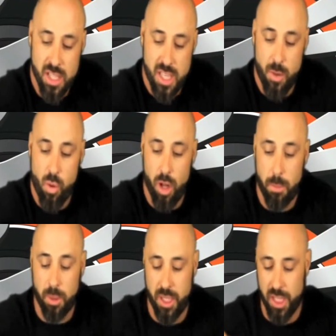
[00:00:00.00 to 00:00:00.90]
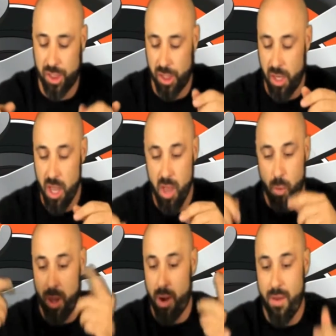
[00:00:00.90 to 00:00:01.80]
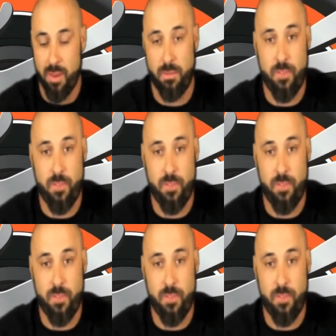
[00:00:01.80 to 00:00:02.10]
same quality protection without having to